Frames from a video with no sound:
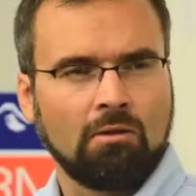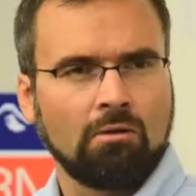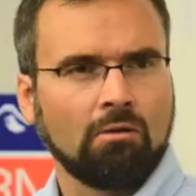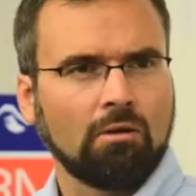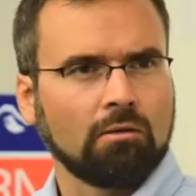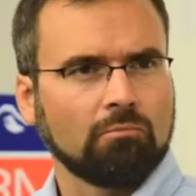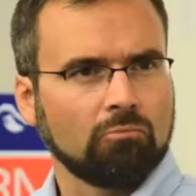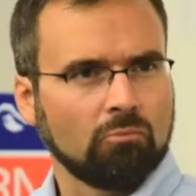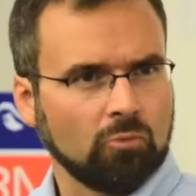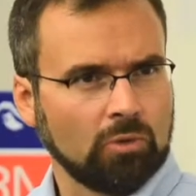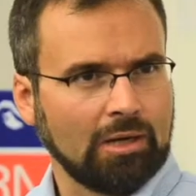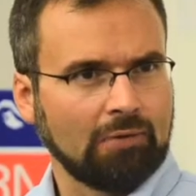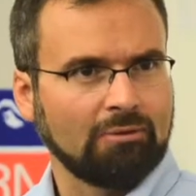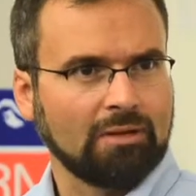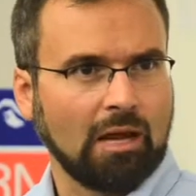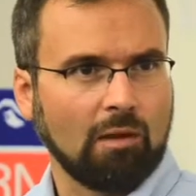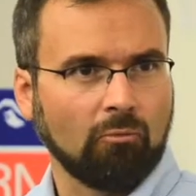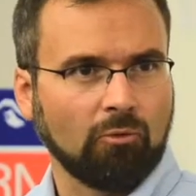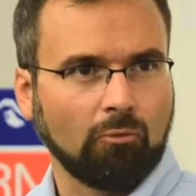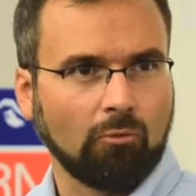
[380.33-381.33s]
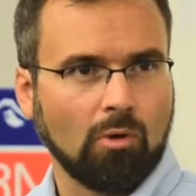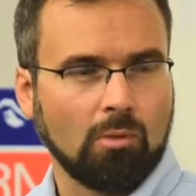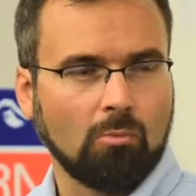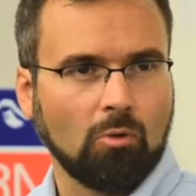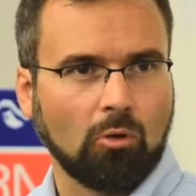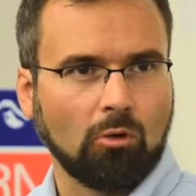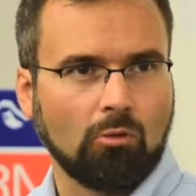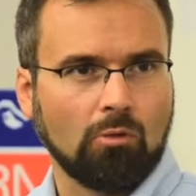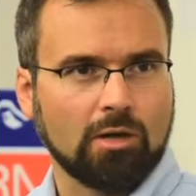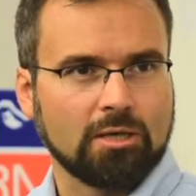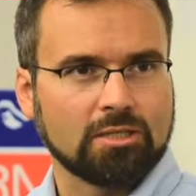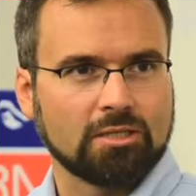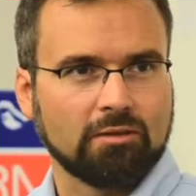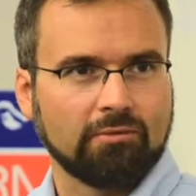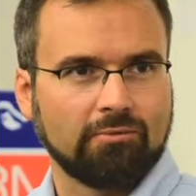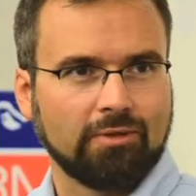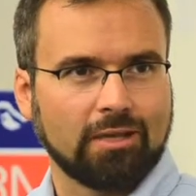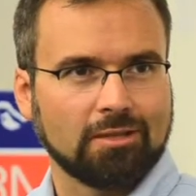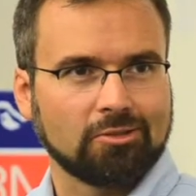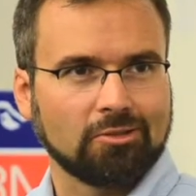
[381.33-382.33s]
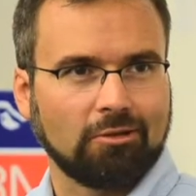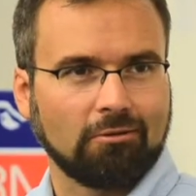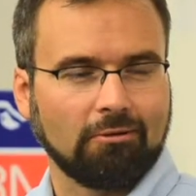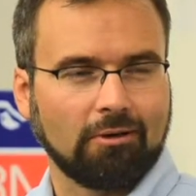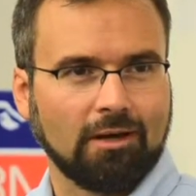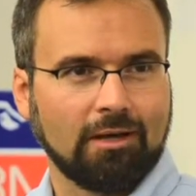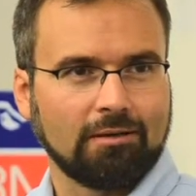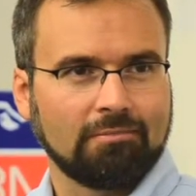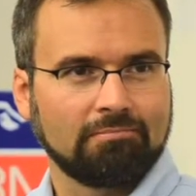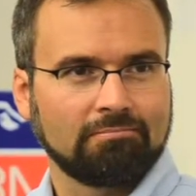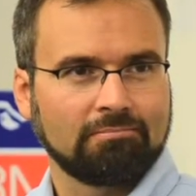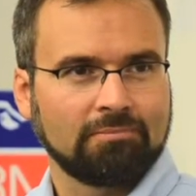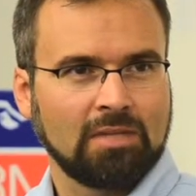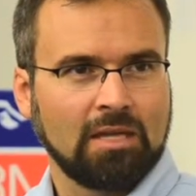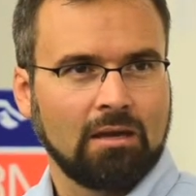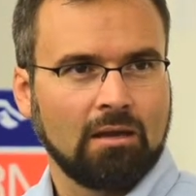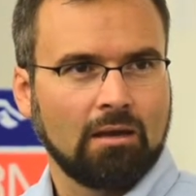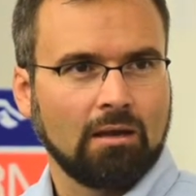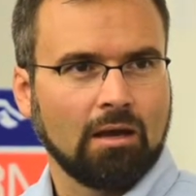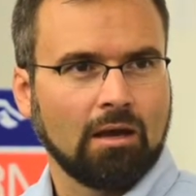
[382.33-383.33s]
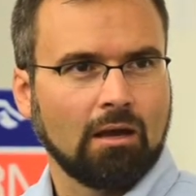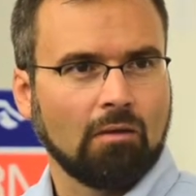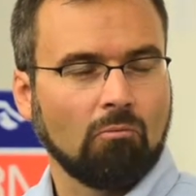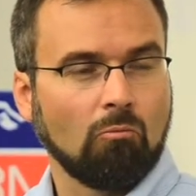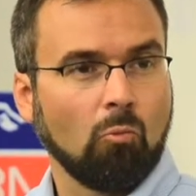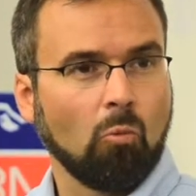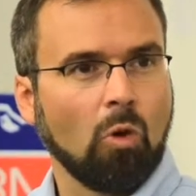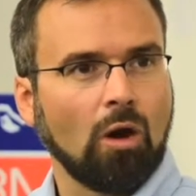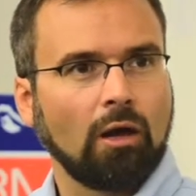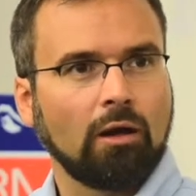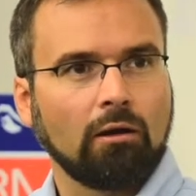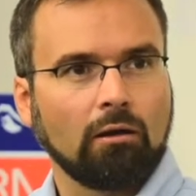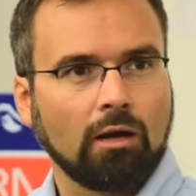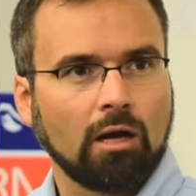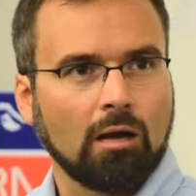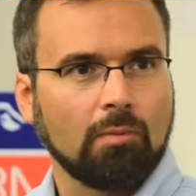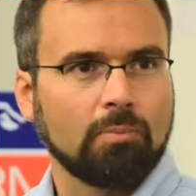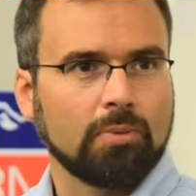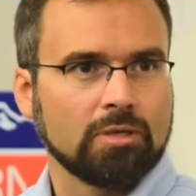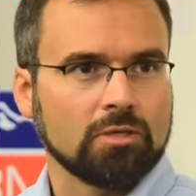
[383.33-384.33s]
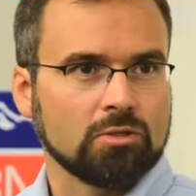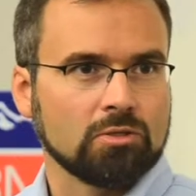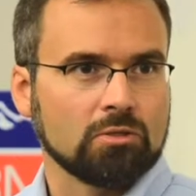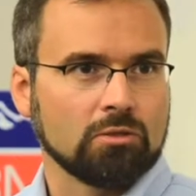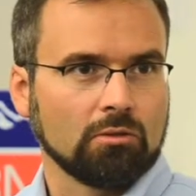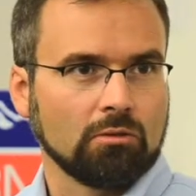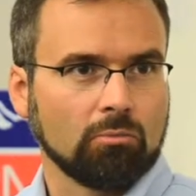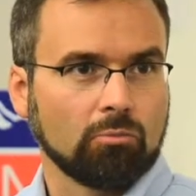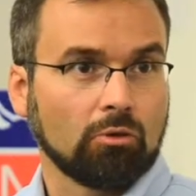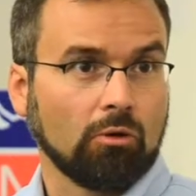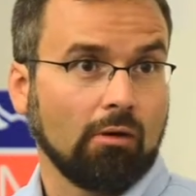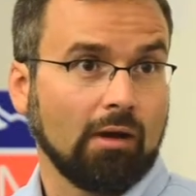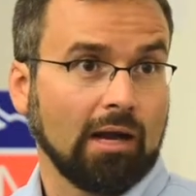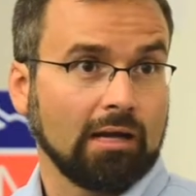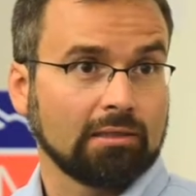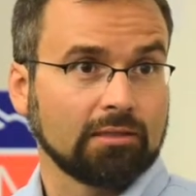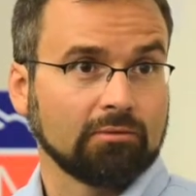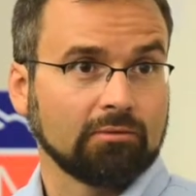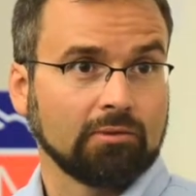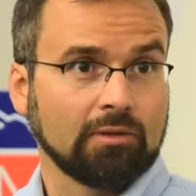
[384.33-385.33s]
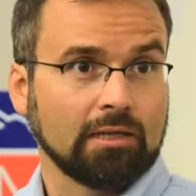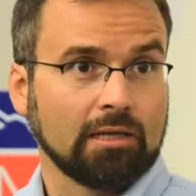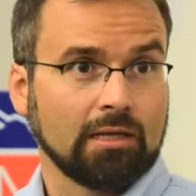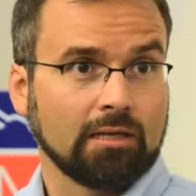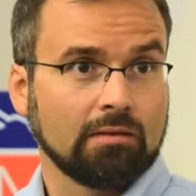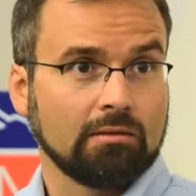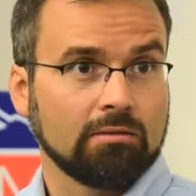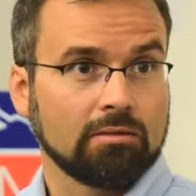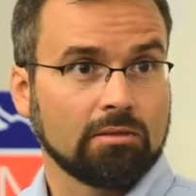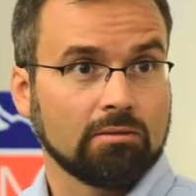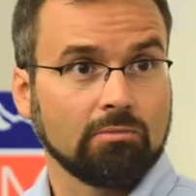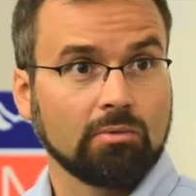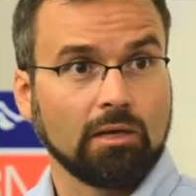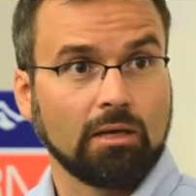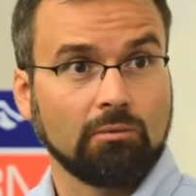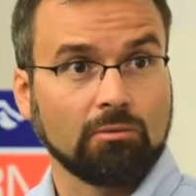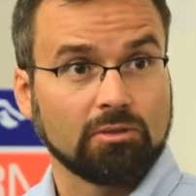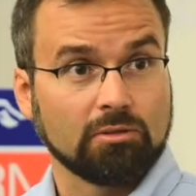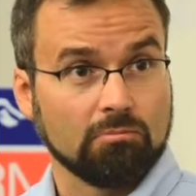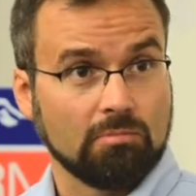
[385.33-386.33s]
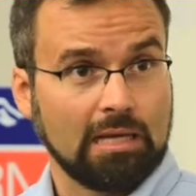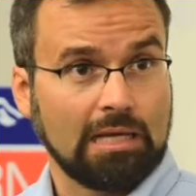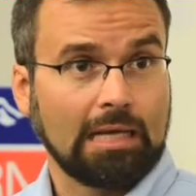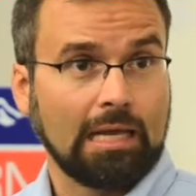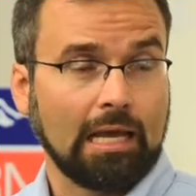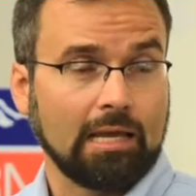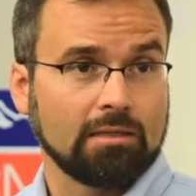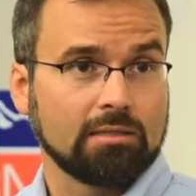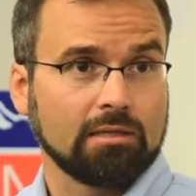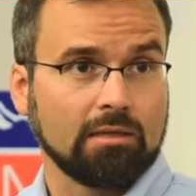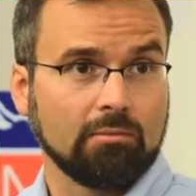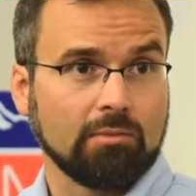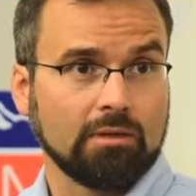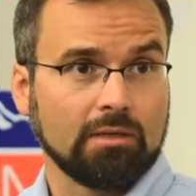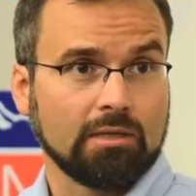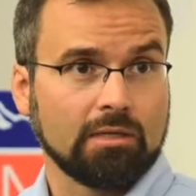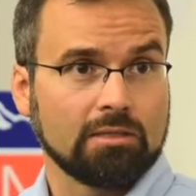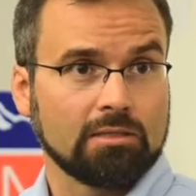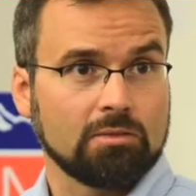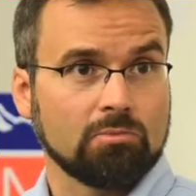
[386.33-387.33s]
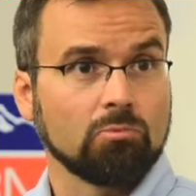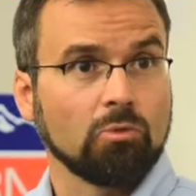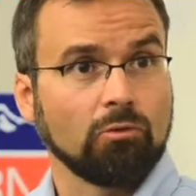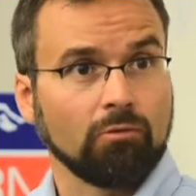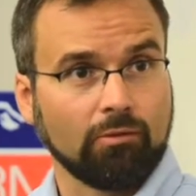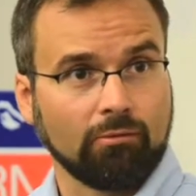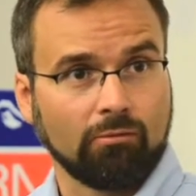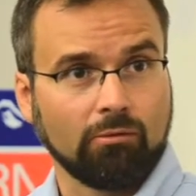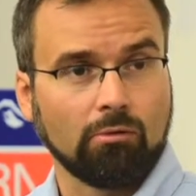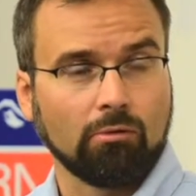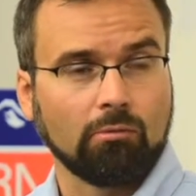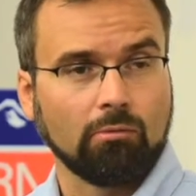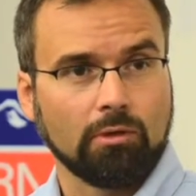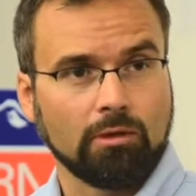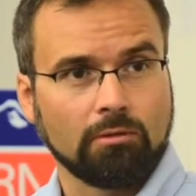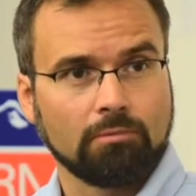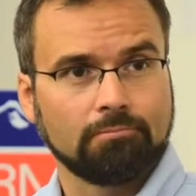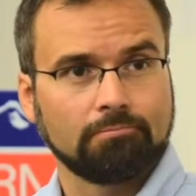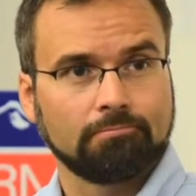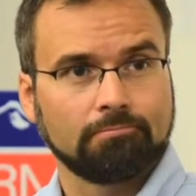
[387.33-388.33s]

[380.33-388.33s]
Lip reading: Well, we have time for one more question, if that's all right. What can our companies do proactively to be able to mitigate some of this moving forward?